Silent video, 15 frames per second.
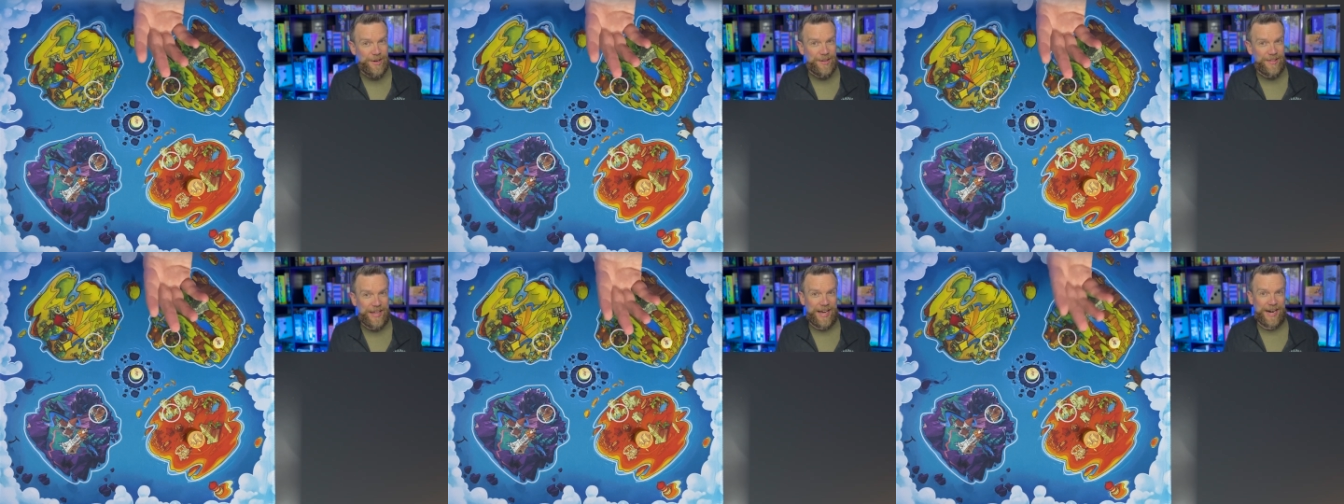
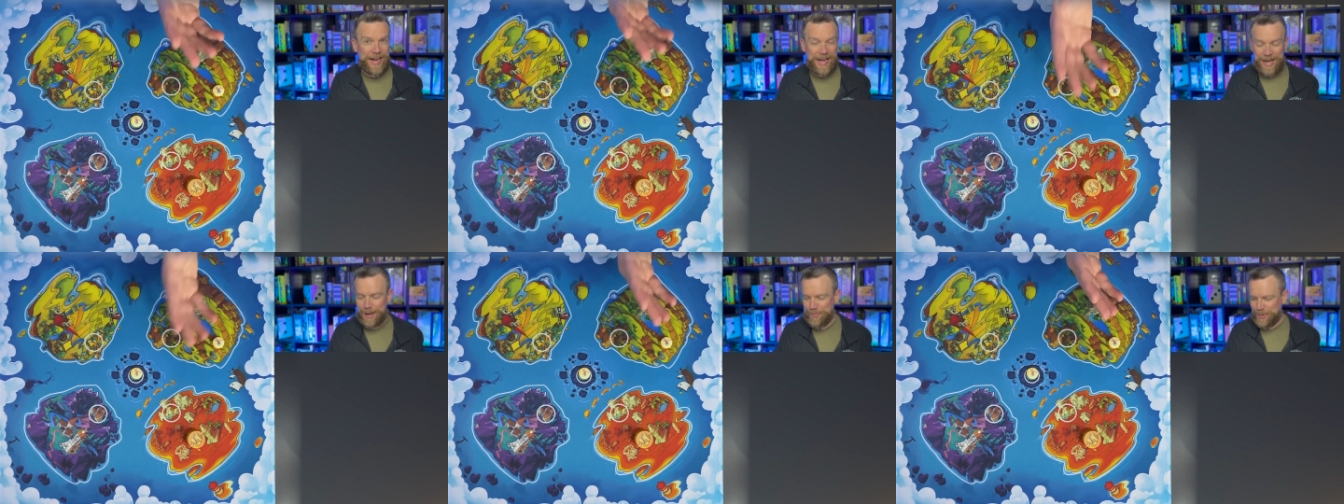that
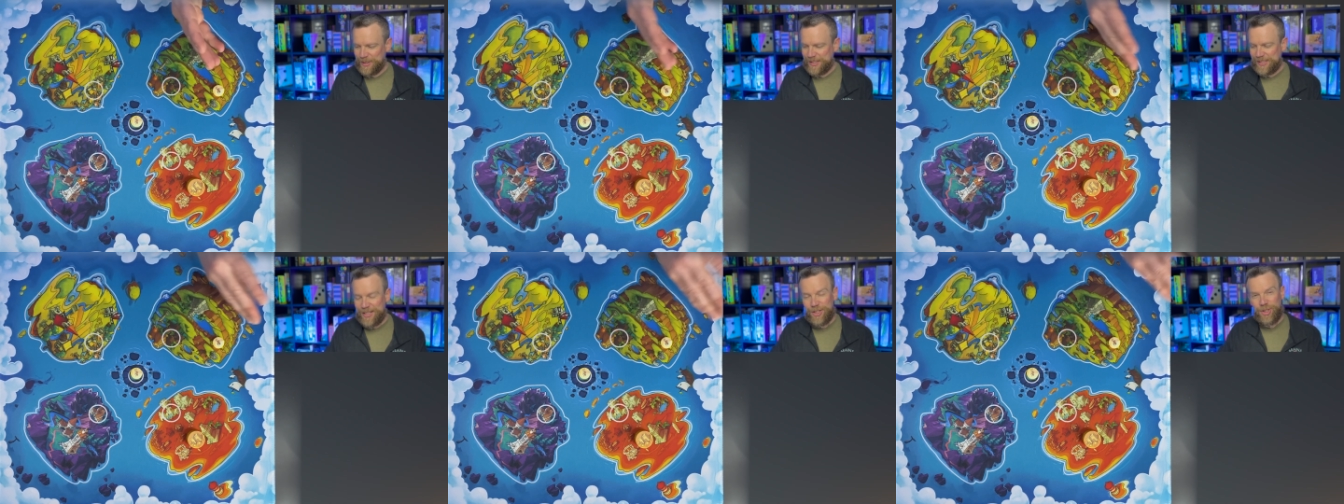
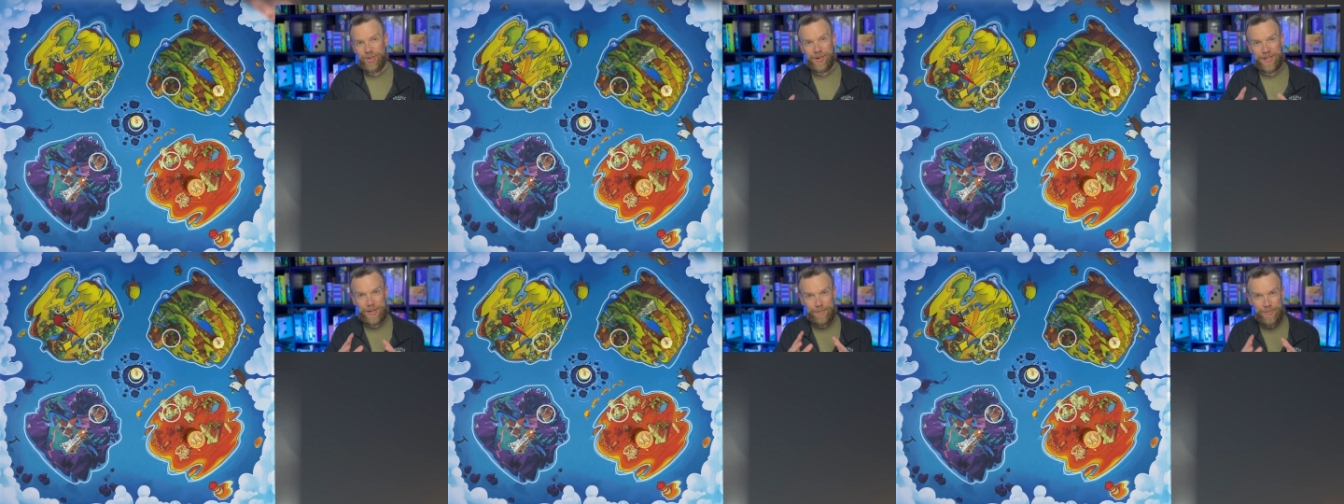happens
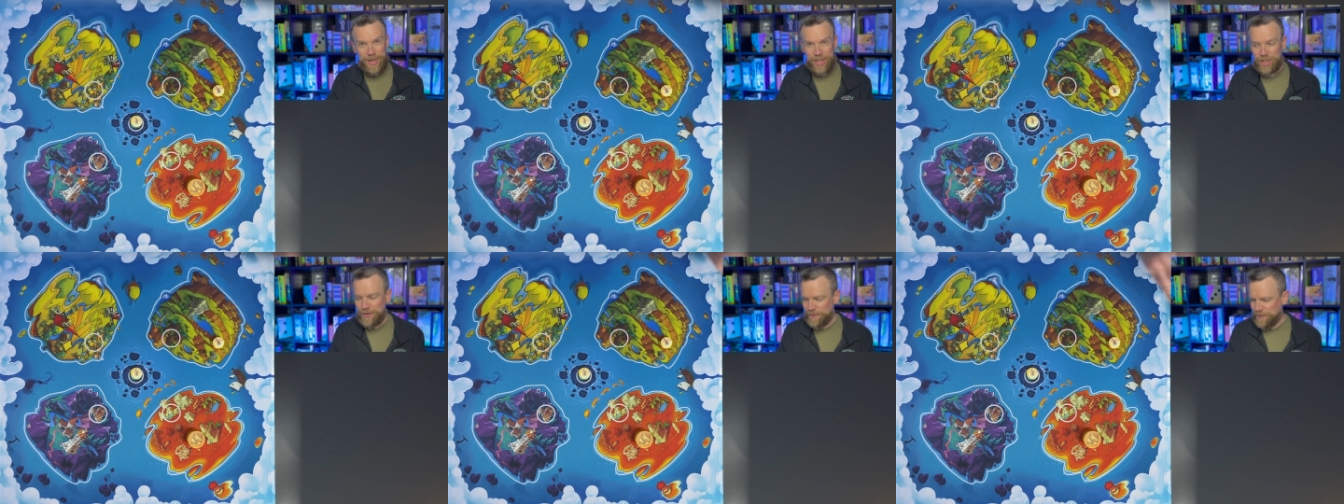during the
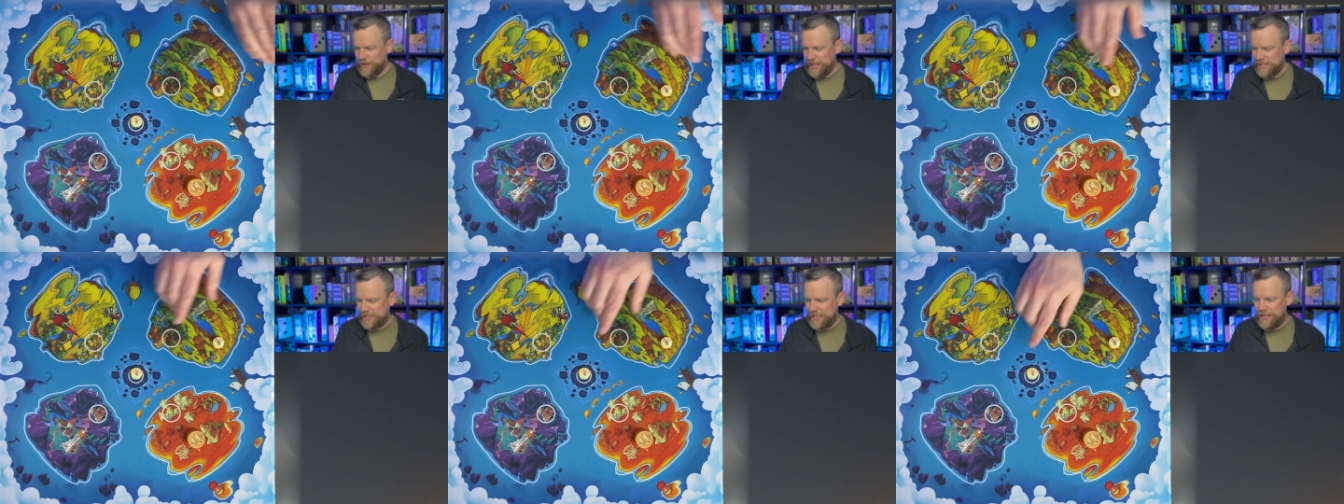mission
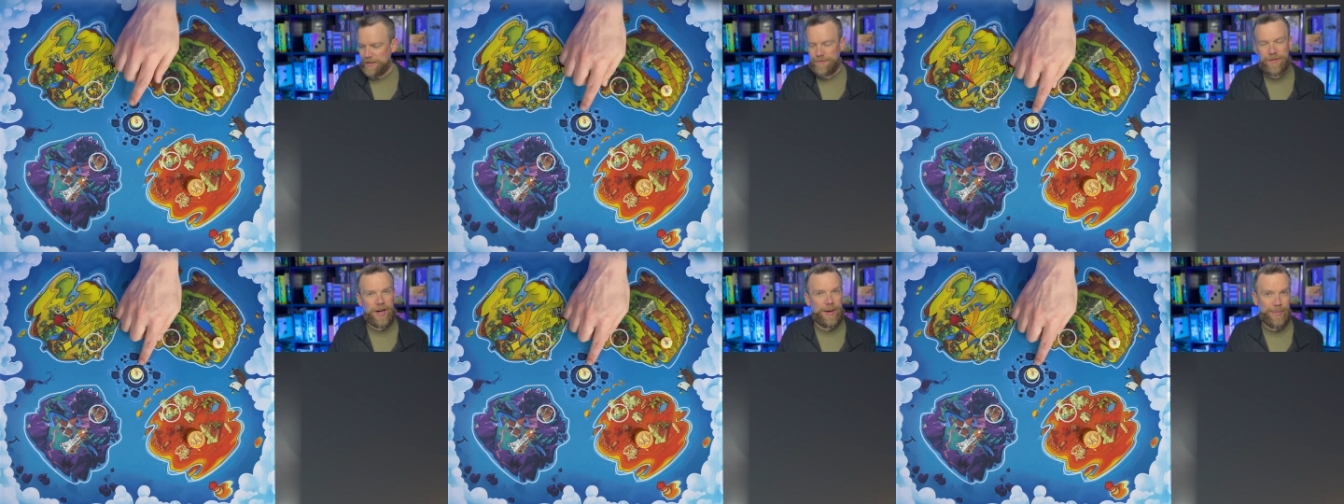phase
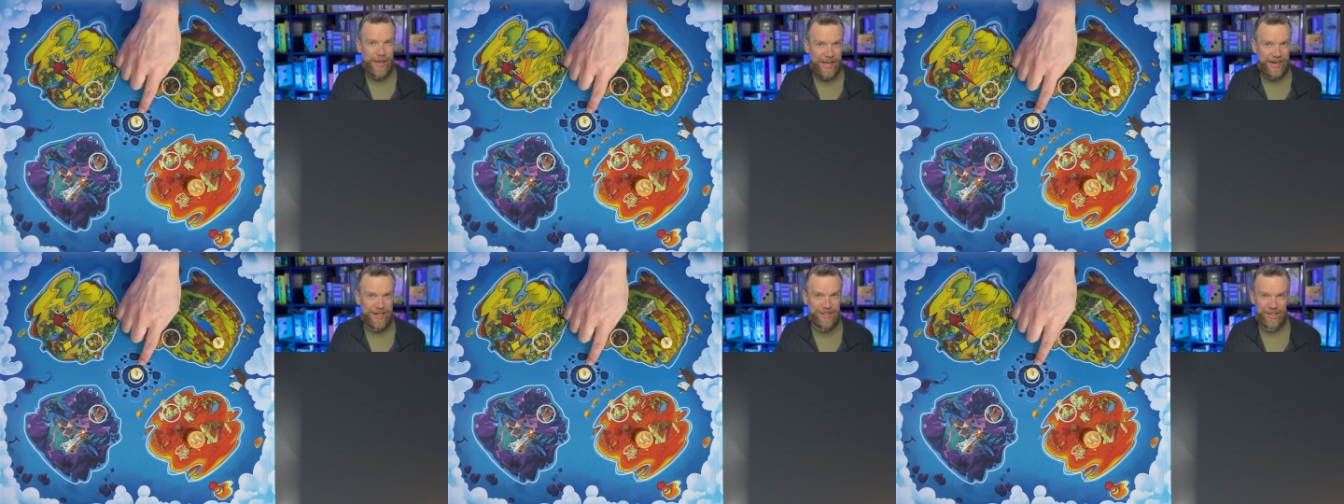if I
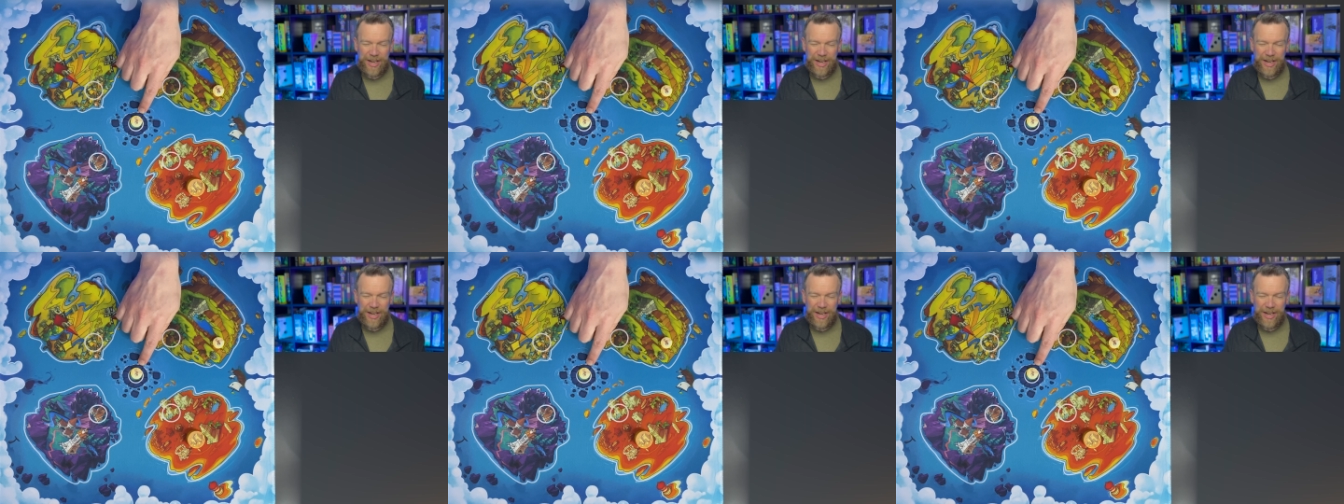manage,